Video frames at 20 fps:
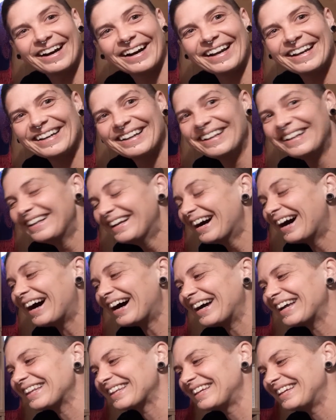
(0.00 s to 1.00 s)
I
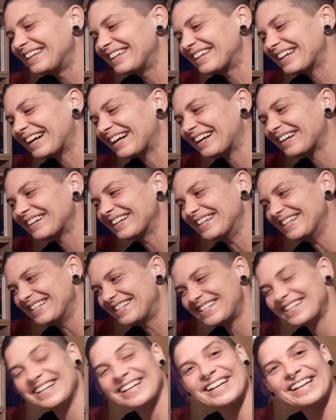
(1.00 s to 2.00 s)
highly
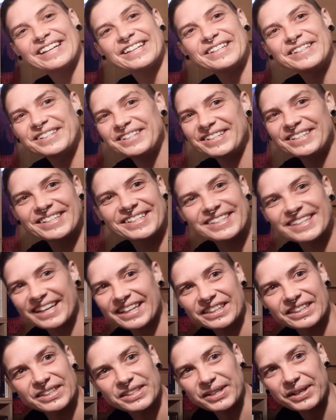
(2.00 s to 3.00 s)
encourage you just
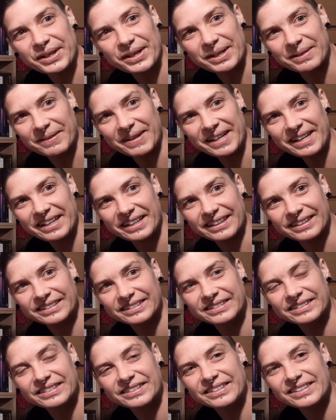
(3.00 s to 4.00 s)
take the time out.
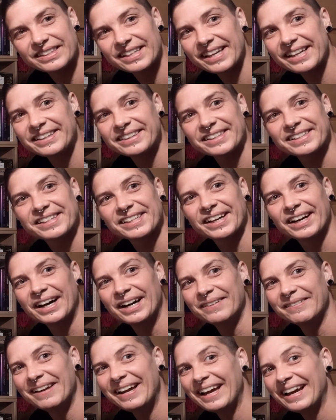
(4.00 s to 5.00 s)
Take the
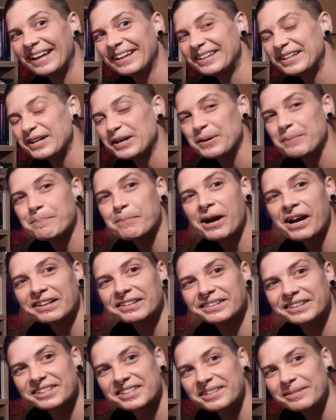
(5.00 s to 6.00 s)
time out, you know, buck,
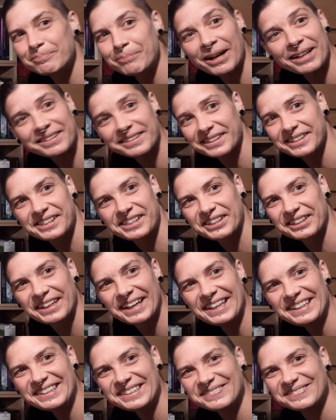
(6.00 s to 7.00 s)
buck the
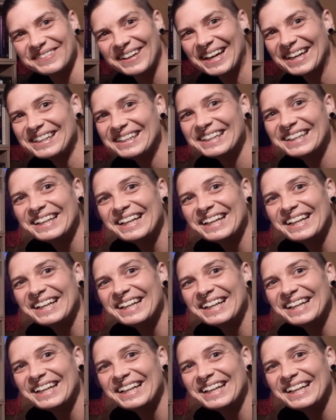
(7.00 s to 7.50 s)
trend, mate.